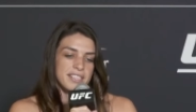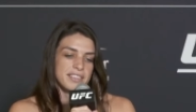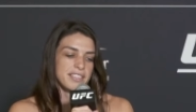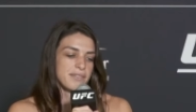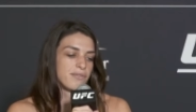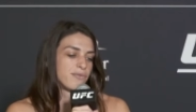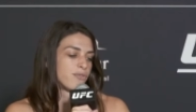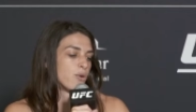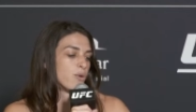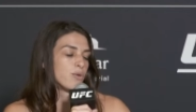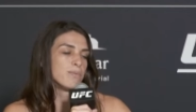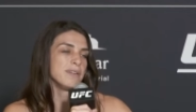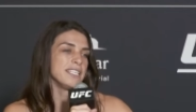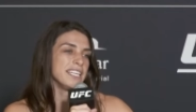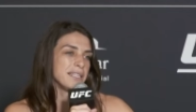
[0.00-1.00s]
The
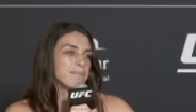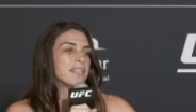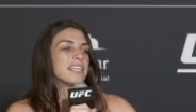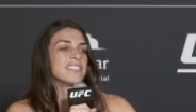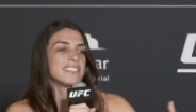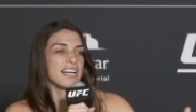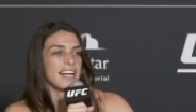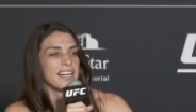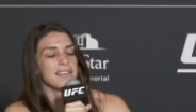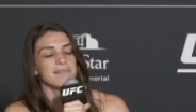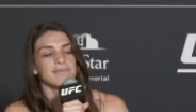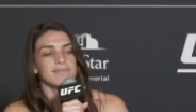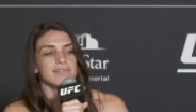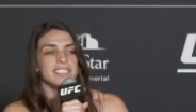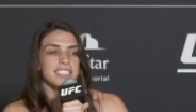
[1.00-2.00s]
whole beginning, because I
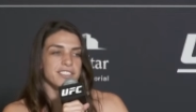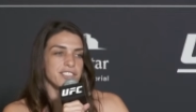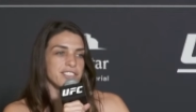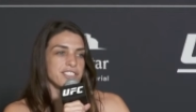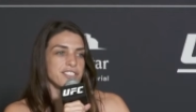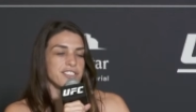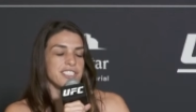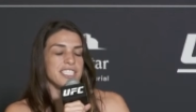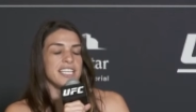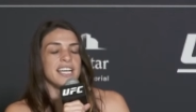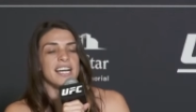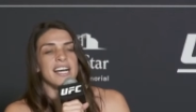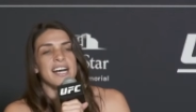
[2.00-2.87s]
had knee surgery,